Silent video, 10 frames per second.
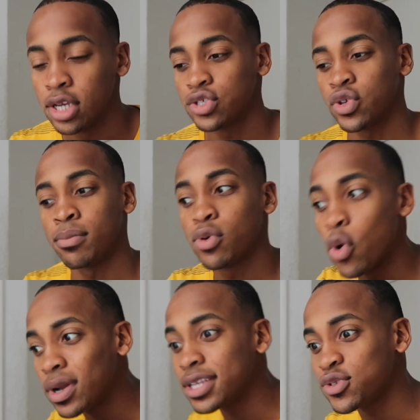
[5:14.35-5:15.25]
So I'm
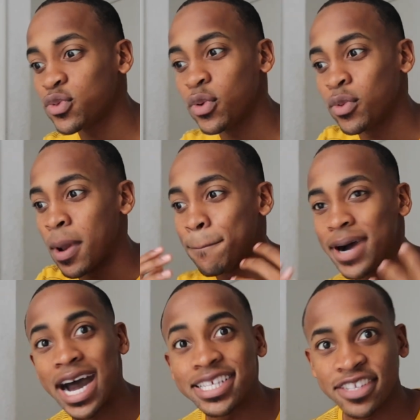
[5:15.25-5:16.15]
going into it with a
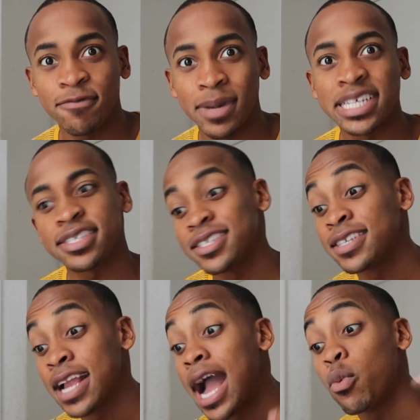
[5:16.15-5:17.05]
positive mindset,
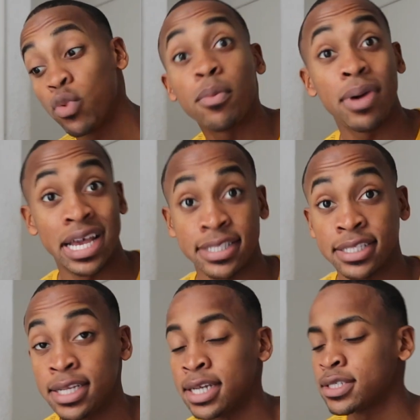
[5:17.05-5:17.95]
saying I will pass
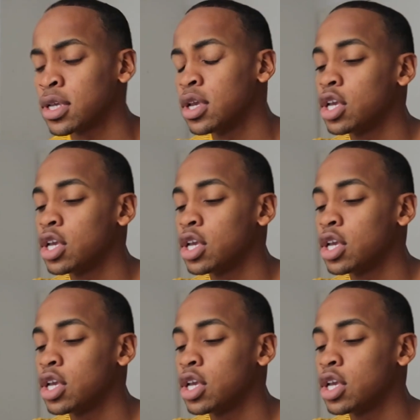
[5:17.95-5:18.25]
this test.